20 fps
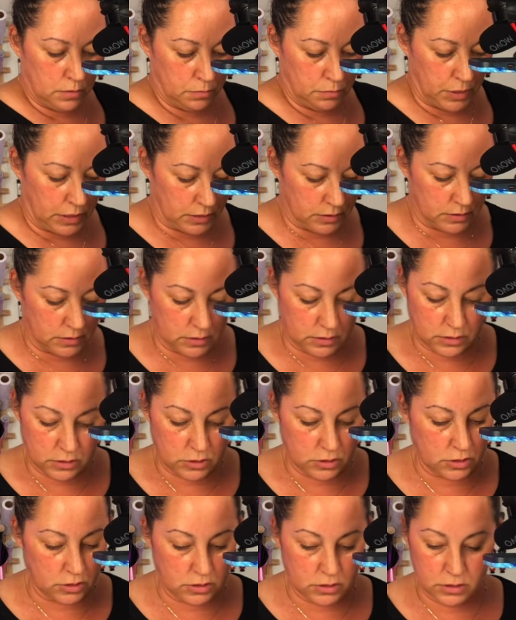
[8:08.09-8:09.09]
Because this
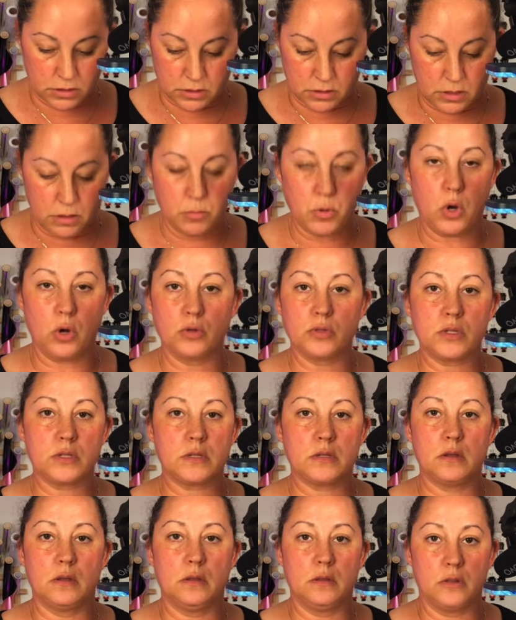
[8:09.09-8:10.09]
is just Tim
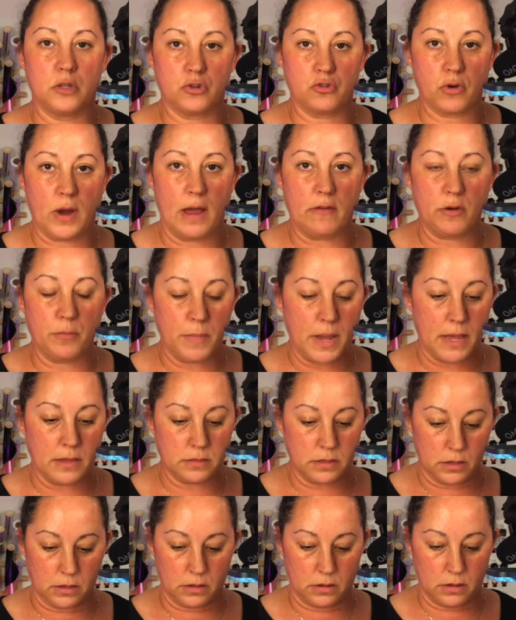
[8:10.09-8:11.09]
Holtz, the travel mat,
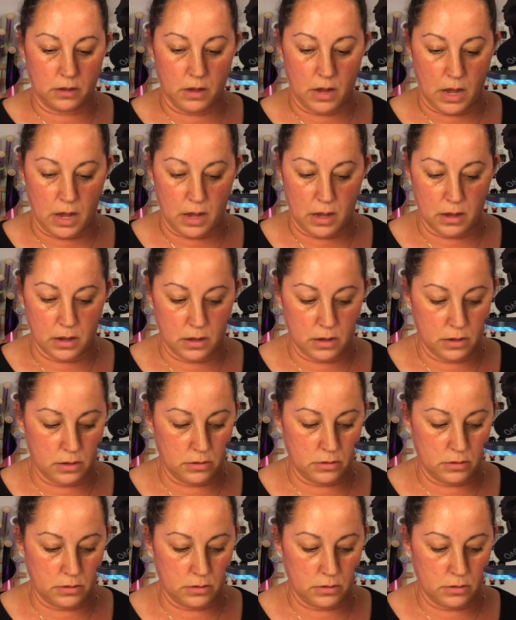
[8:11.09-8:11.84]
the